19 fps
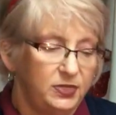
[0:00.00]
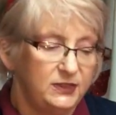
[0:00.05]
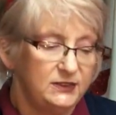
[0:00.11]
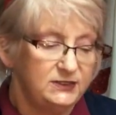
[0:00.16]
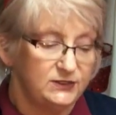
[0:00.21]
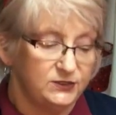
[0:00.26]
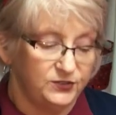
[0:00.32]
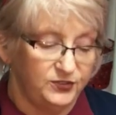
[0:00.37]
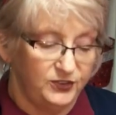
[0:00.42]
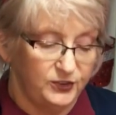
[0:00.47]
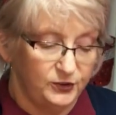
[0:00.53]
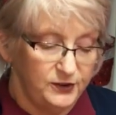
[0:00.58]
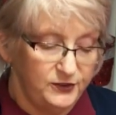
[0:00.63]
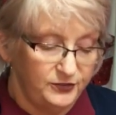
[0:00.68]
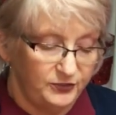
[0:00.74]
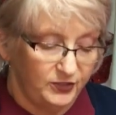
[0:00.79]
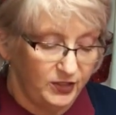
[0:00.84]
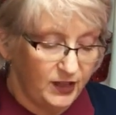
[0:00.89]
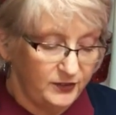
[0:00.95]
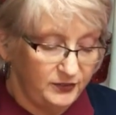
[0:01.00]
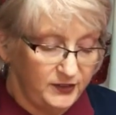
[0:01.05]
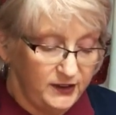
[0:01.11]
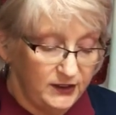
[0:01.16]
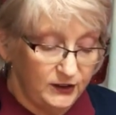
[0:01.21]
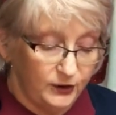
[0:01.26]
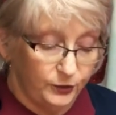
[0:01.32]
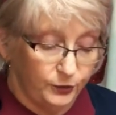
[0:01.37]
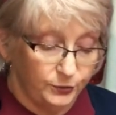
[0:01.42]
This is very
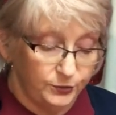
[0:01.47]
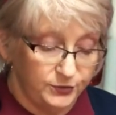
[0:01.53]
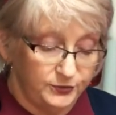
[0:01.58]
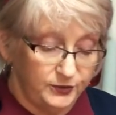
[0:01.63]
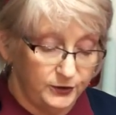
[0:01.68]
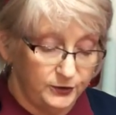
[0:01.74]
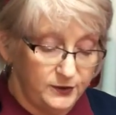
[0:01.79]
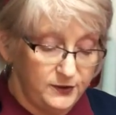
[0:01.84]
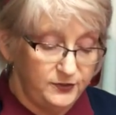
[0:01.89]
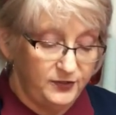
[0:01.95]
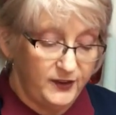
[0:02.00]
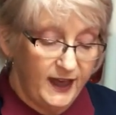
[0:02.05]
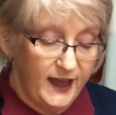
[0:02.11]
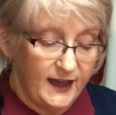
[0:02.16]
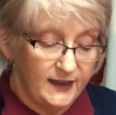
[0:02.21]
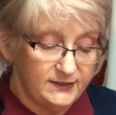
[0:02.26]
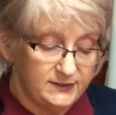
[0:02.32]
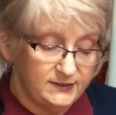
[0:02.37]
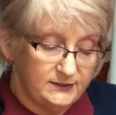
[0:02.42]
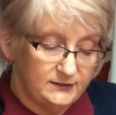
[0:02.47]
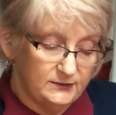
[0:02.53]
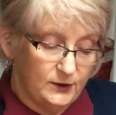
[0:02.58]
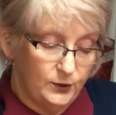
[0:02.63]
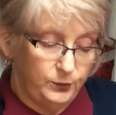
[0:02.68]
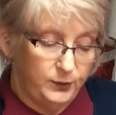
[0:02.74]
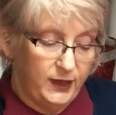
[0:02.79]
fluffy and it goes very fast.